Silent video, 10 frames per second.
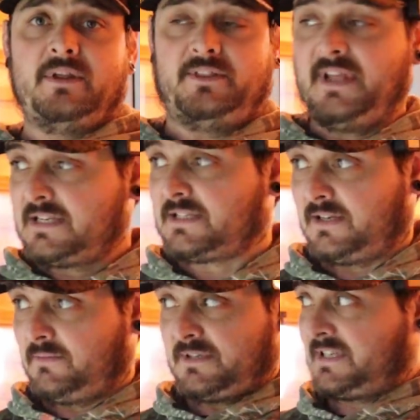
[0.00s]
this
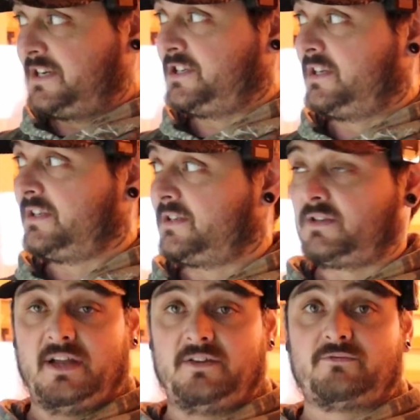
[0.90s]
session
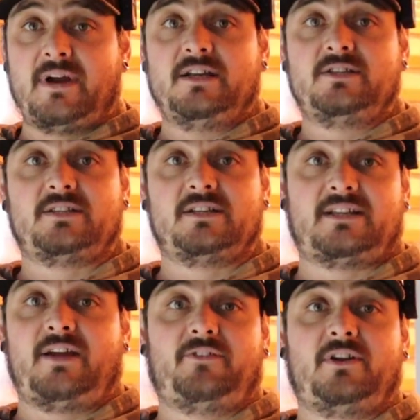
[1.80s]
at the range has
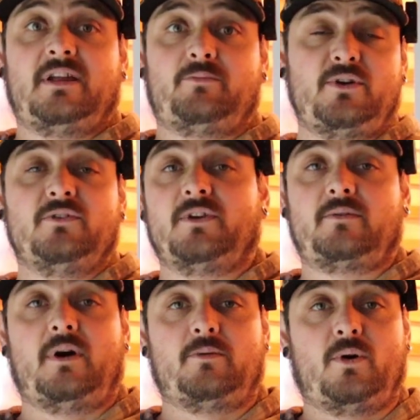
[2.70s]
definitely improved.
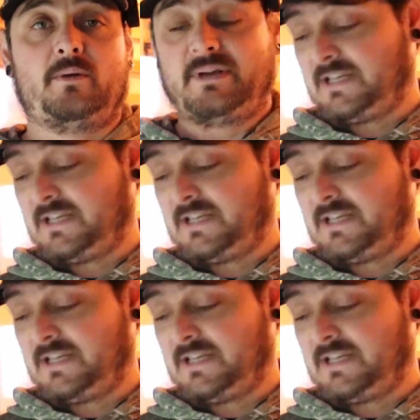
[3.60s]
I'm quite